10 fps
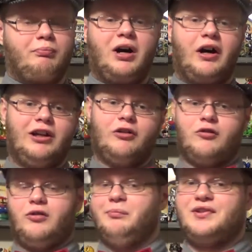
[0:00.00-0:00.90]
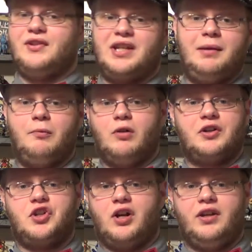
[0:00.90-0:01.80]
Mario or Mr. Game &
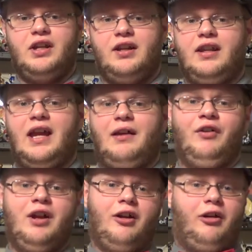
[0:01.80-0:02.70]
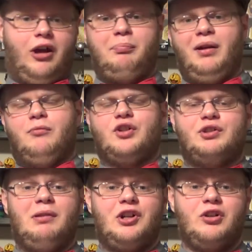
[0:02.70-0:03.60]
Watch on here, and they have a bit more
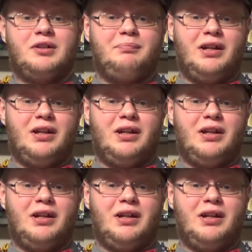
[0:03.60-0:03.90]
special